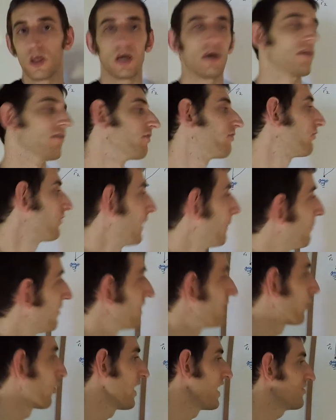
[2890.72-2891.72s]
flip the
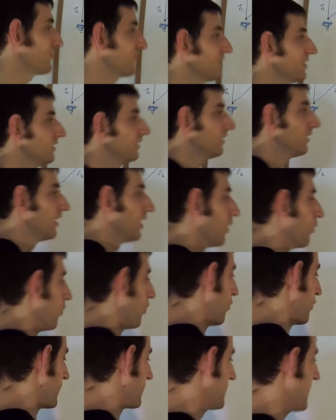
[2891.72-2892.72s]
equation, what
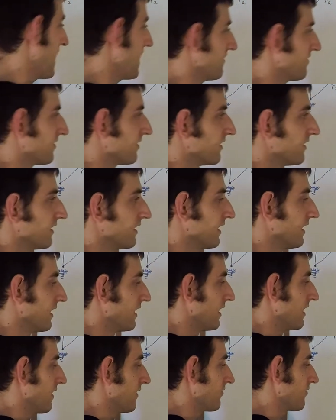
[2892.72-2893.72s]
we get
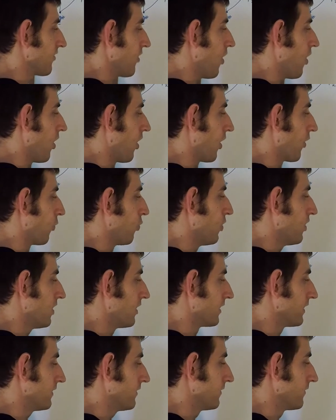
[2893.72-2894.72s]
is
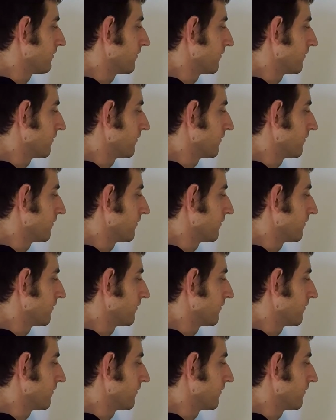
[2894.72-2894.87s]
R1